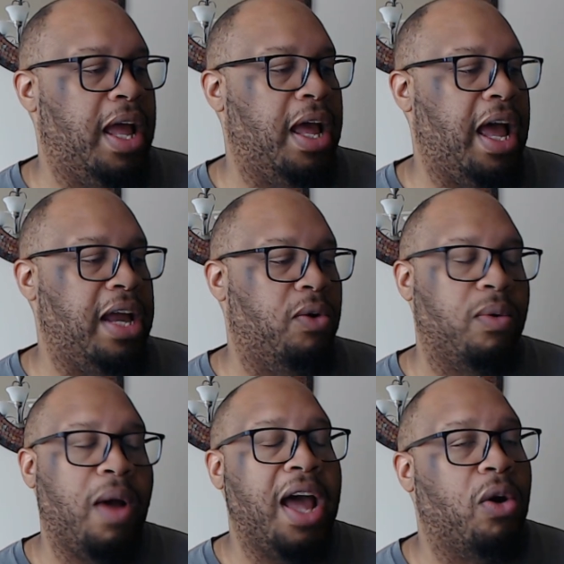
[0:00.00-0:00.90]
I
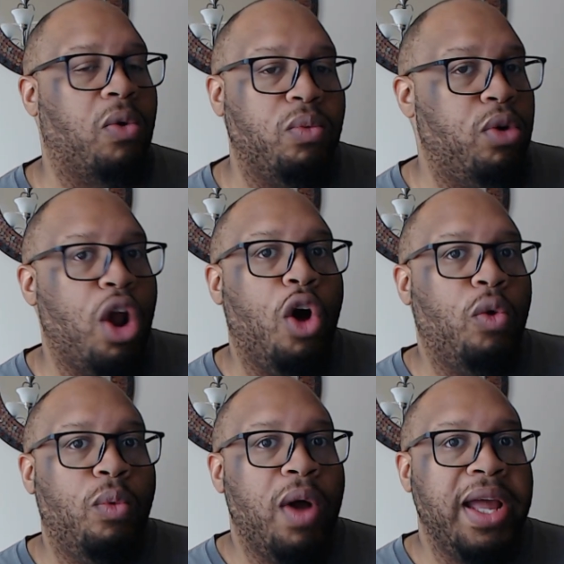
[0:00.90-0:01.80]
don't know
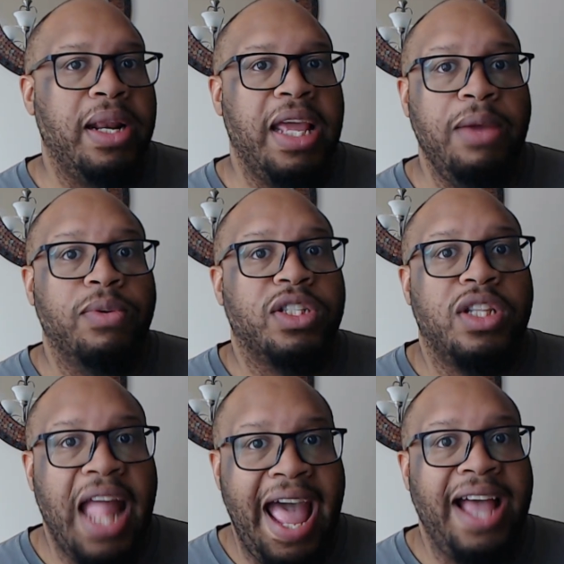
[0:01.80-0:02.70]
what he was
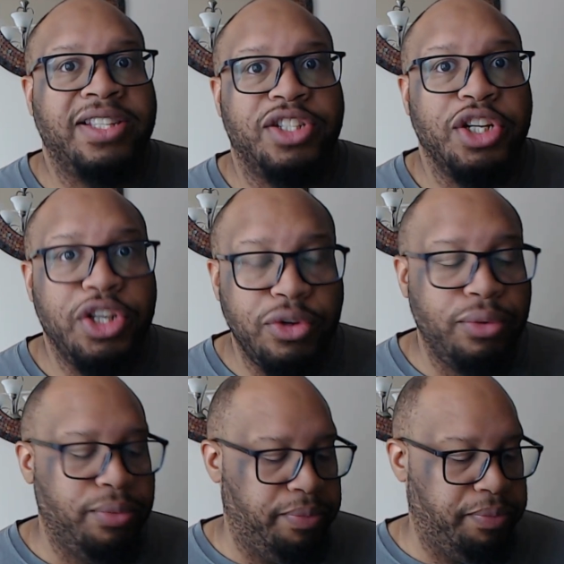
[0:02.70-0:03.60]
asked to
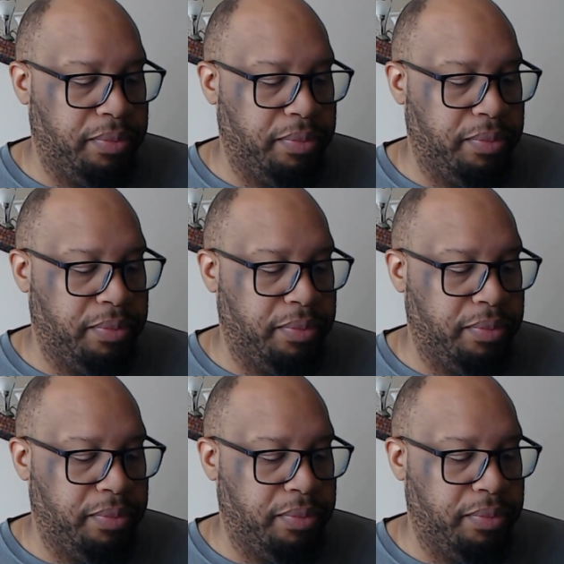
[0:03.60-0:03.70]
do.